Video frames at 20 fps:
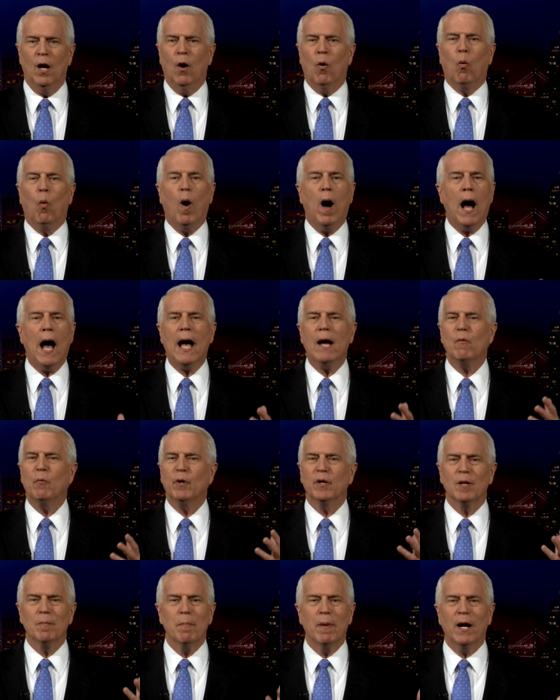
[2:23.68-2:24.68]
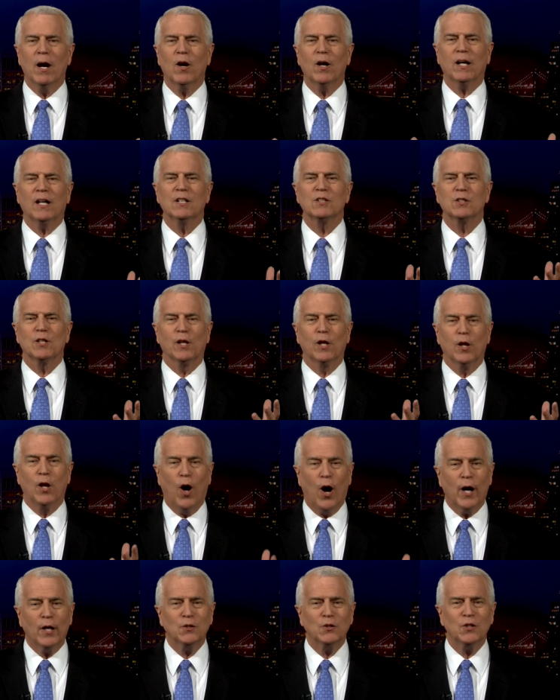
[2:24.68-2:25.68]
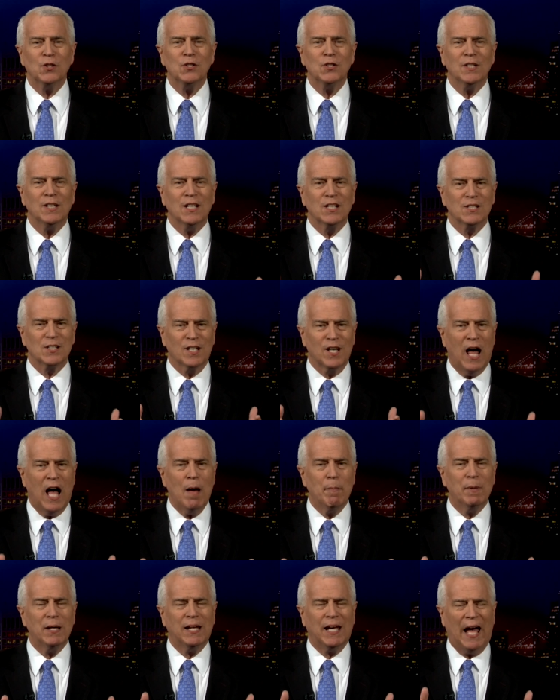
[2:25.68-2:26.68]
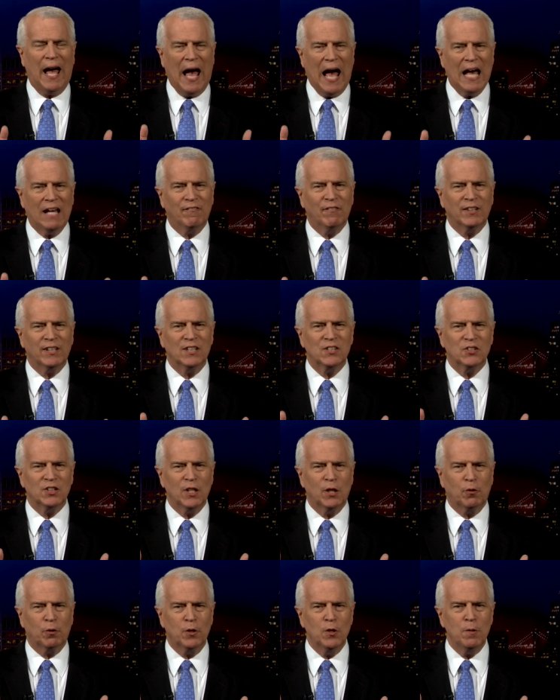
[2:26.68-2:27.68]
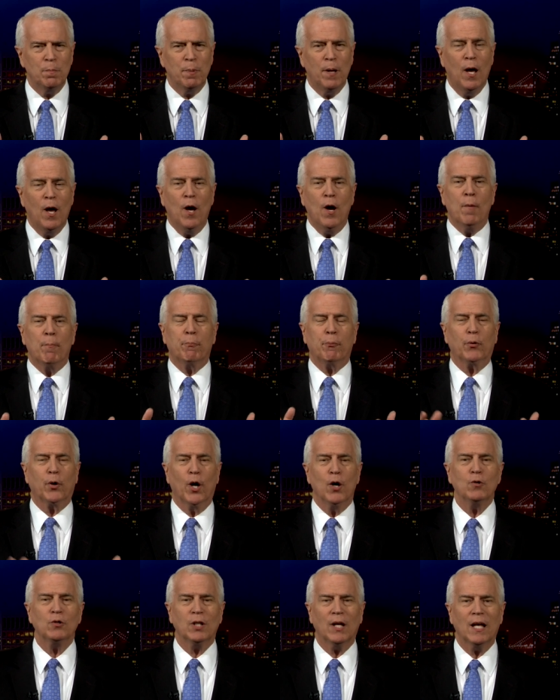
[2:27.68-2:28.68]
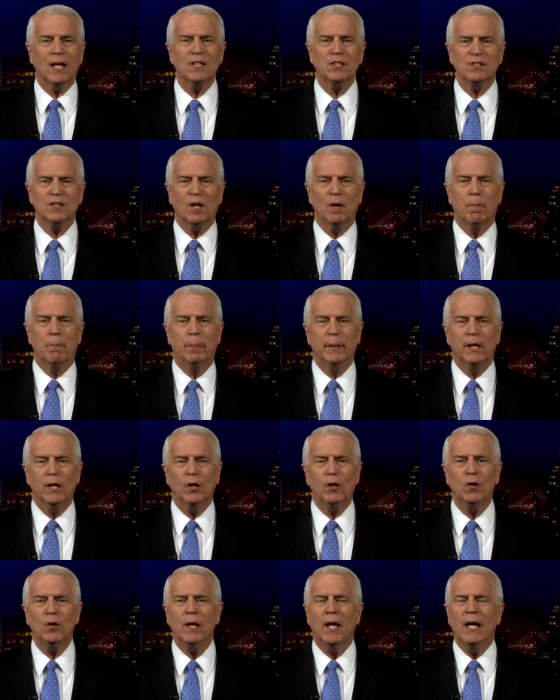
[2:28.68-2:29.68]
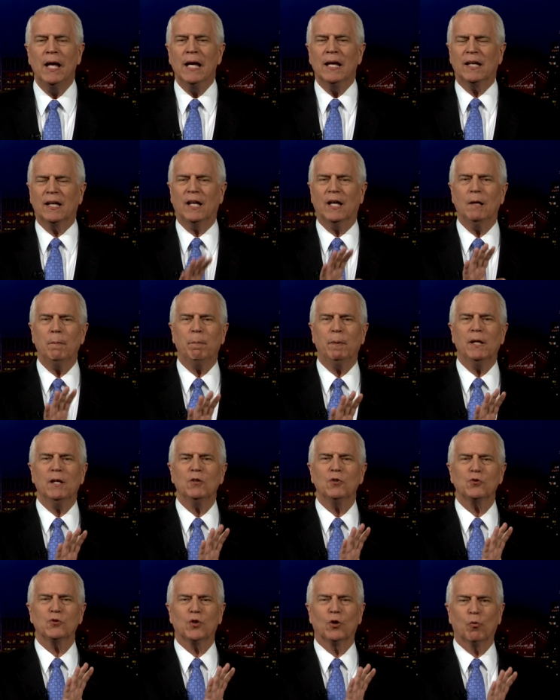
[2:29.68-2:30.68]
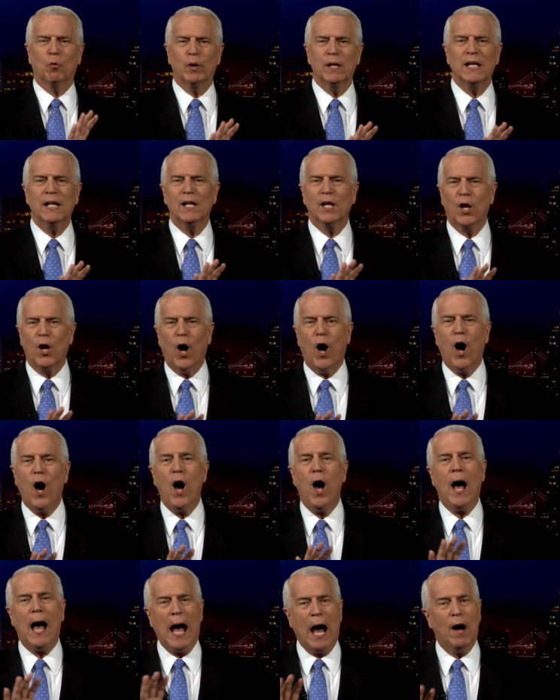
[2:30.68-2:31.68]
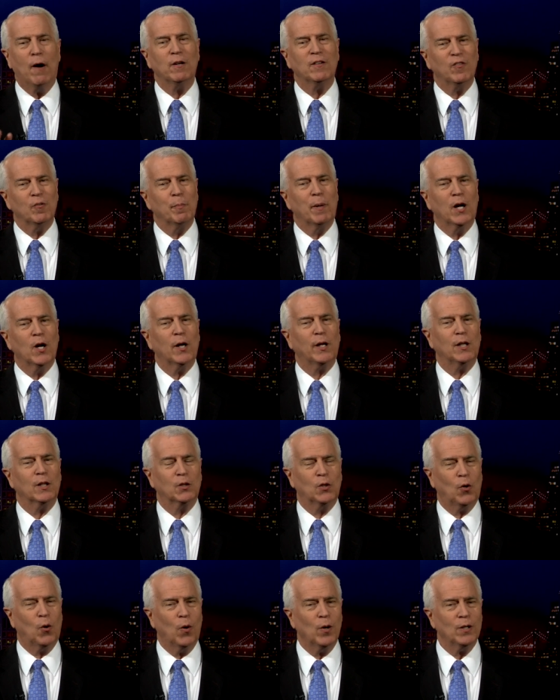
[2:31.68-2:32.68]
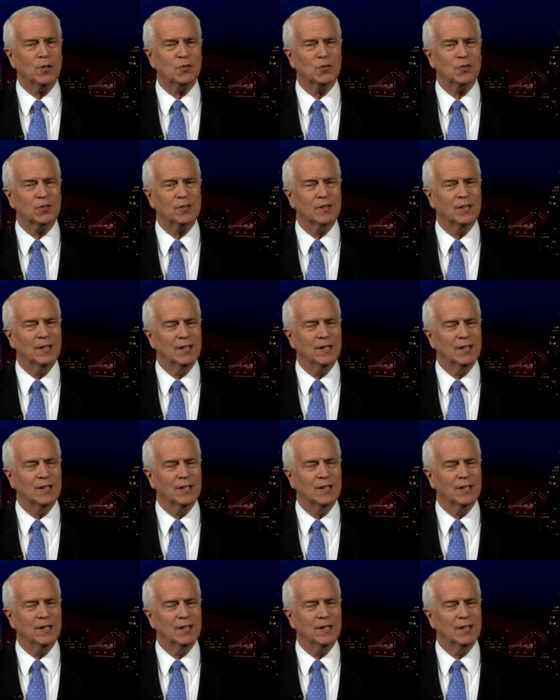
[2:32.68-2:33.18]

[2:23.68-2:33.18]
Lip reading: Why would America's largest Islamic advocacy group protest a bill keeping Sharia law out of American courts?